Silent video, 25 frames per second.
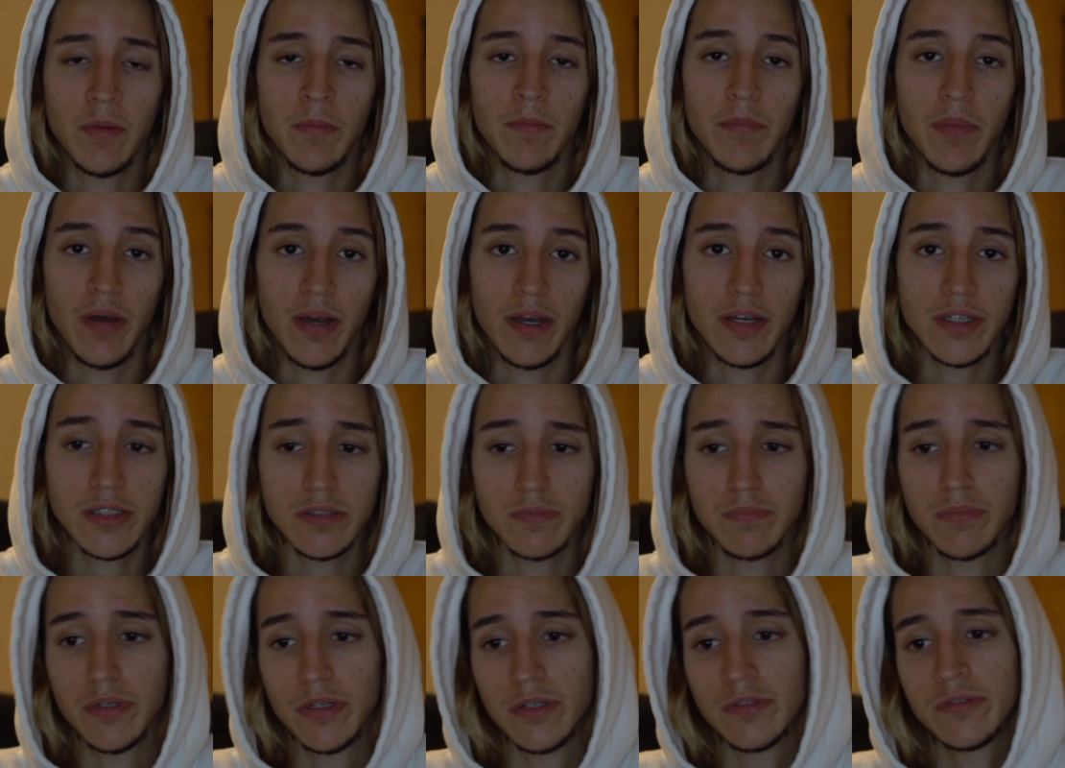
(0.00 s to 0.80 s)
a pass,
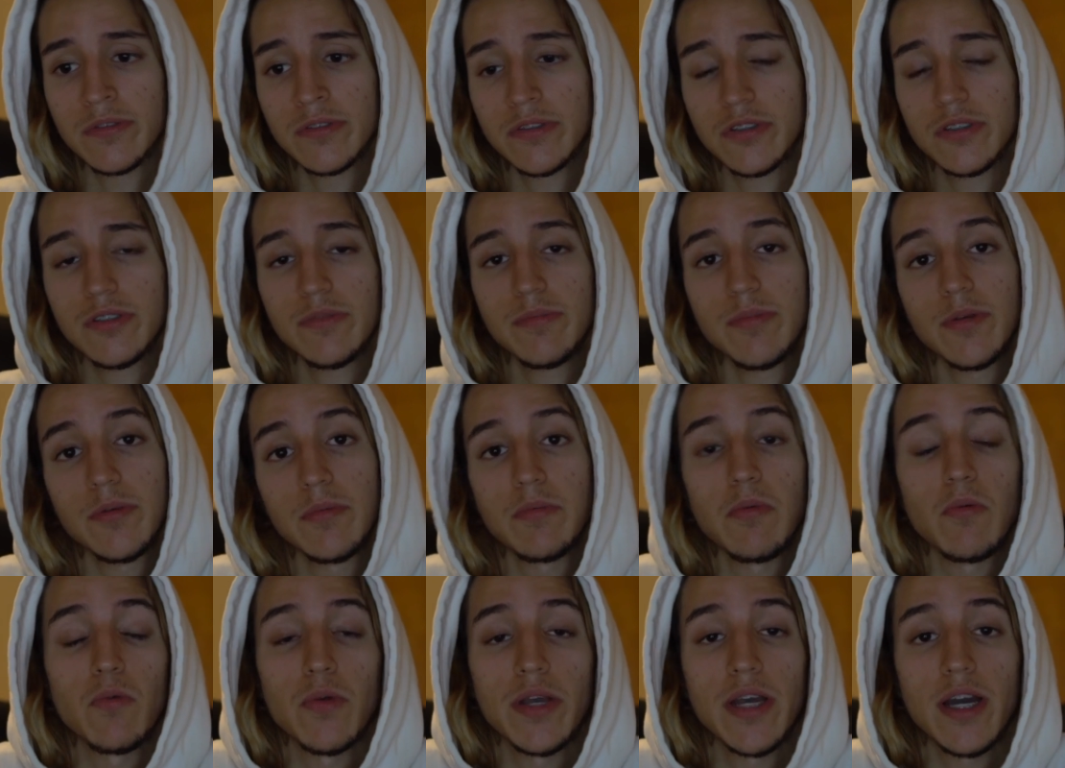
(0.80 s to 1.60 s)
but honestly,
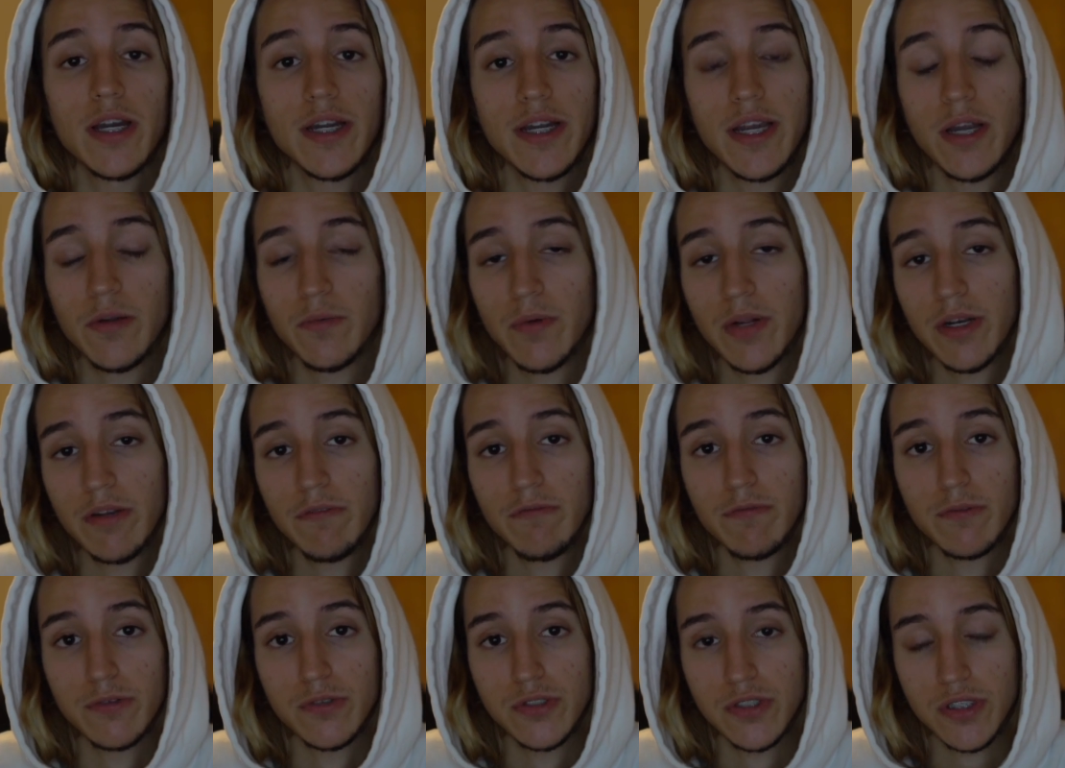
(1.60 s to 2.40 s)
people, we gotta get ready
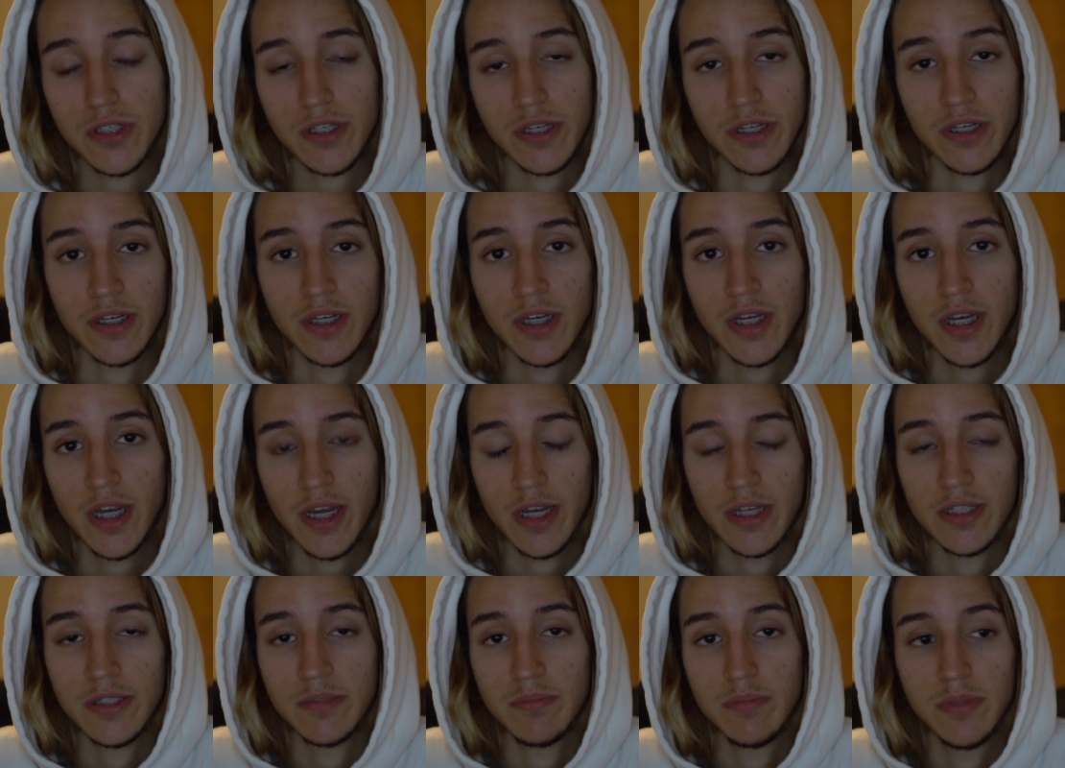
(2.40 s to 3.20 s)
for City,
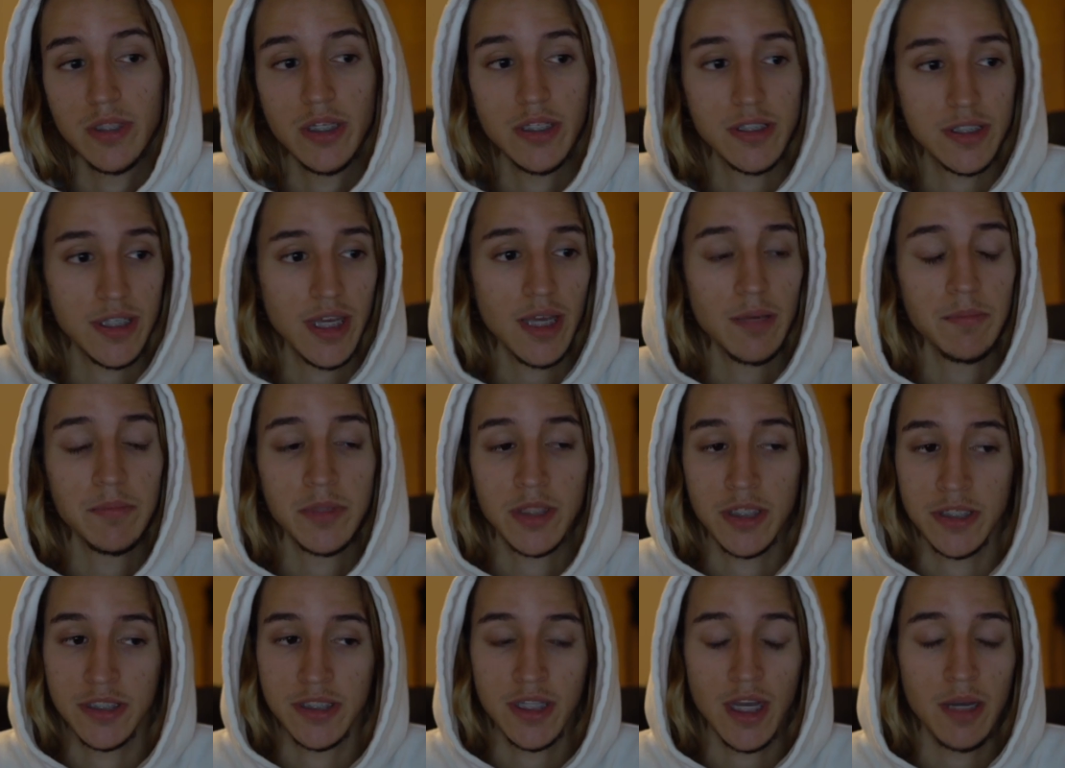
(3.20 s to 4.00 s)
and this game
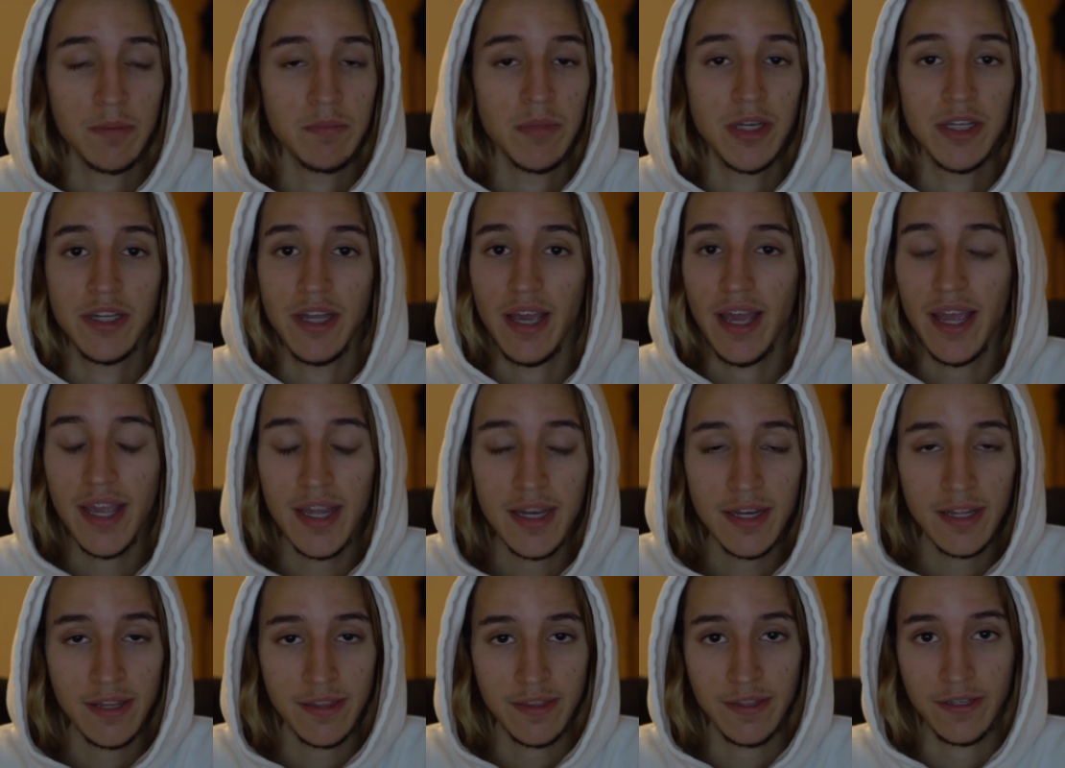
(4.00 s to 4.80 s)
does not mean
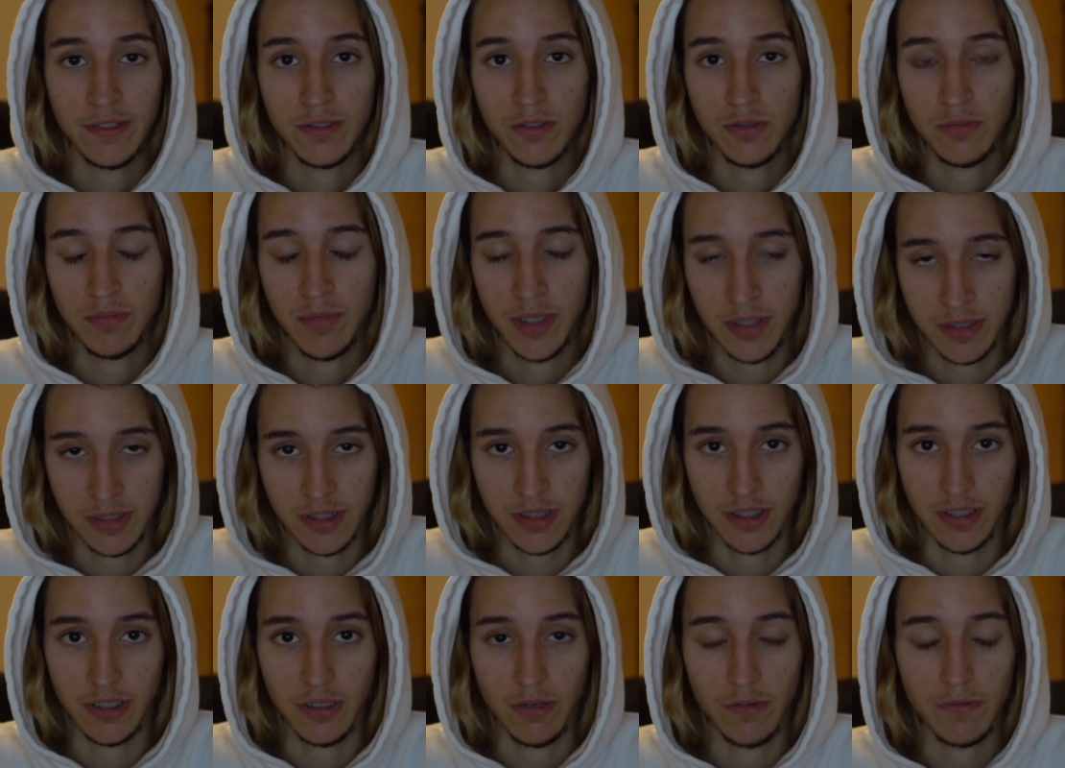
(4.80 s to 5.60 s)
anything to Man
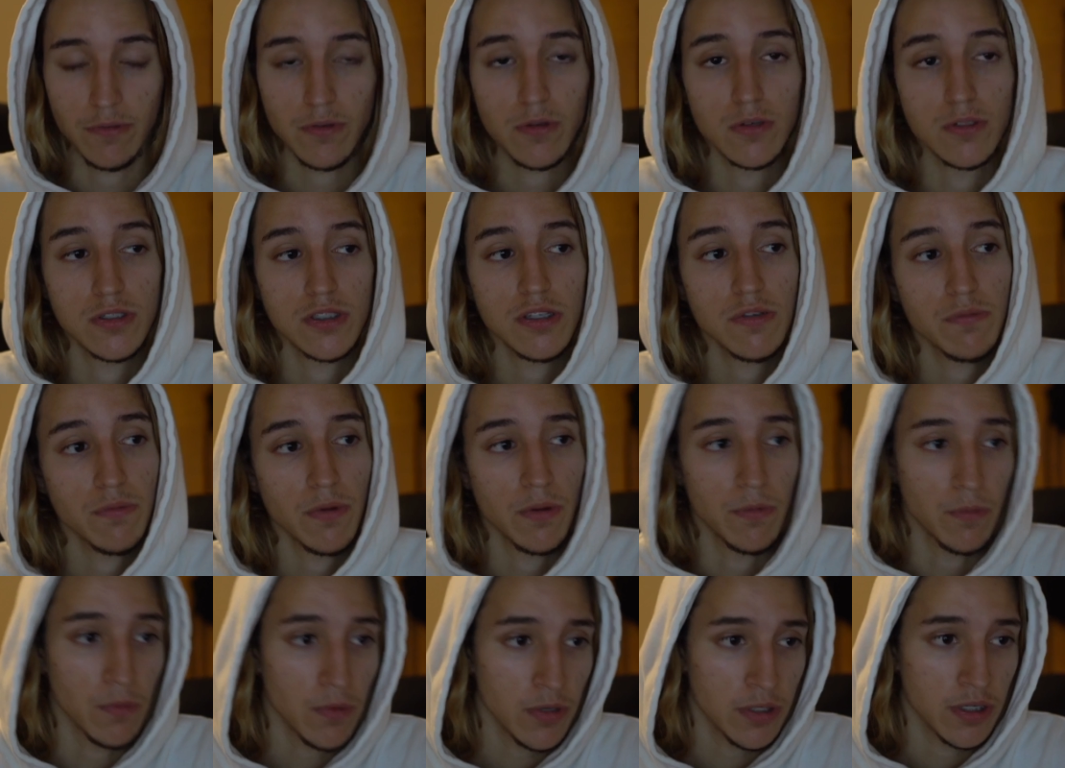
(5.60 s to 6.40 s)
City. Of course, if we
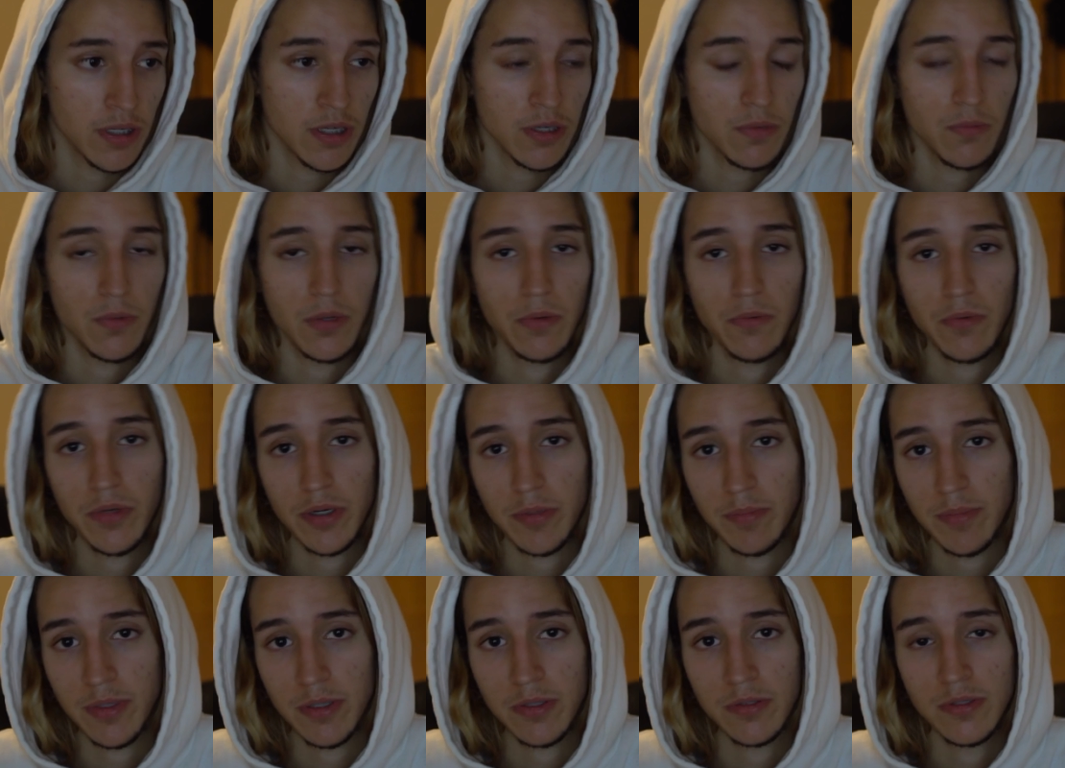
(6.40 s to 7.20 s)
won it, we would
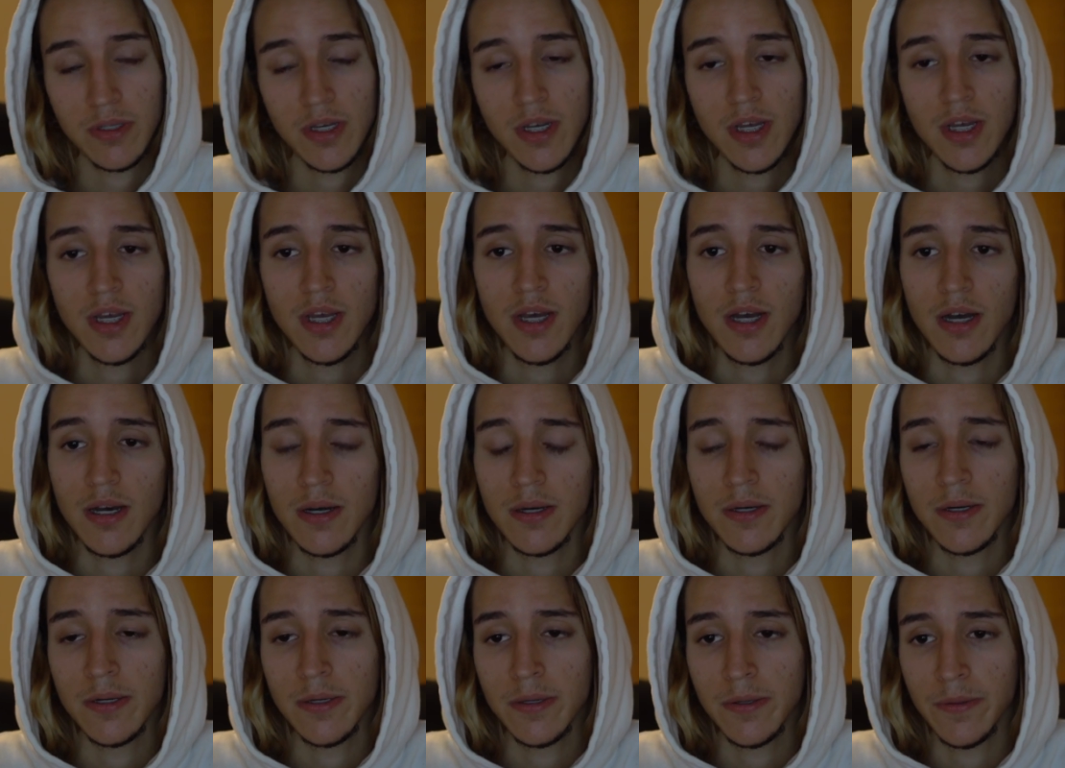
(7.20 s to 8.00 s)
have
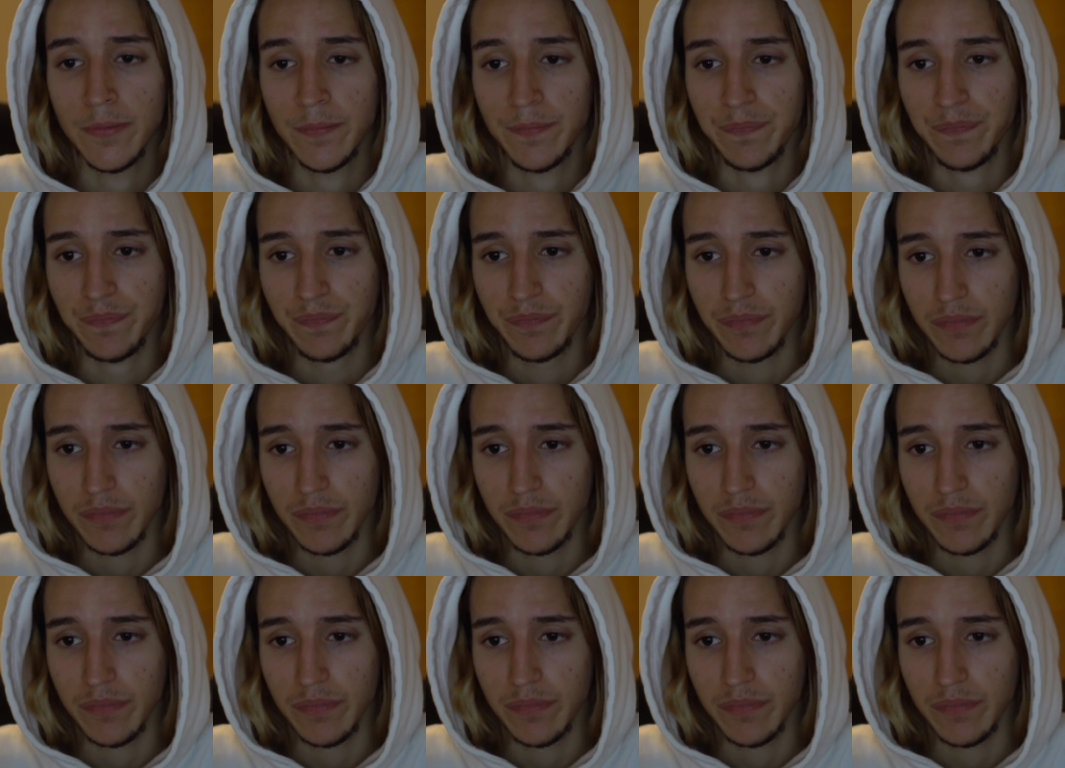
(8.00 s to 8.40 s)
built